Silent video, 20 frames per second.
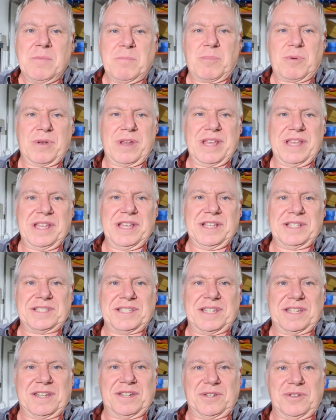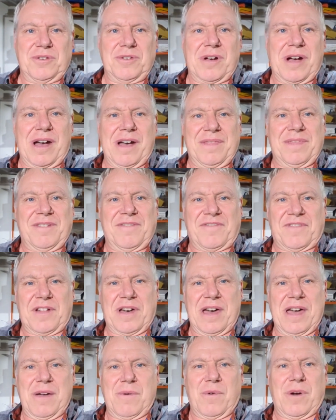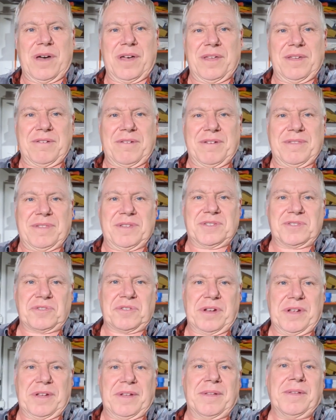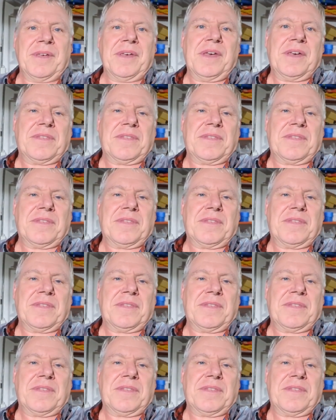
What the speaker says: Pretty easy to do on the fly while you're on the trail.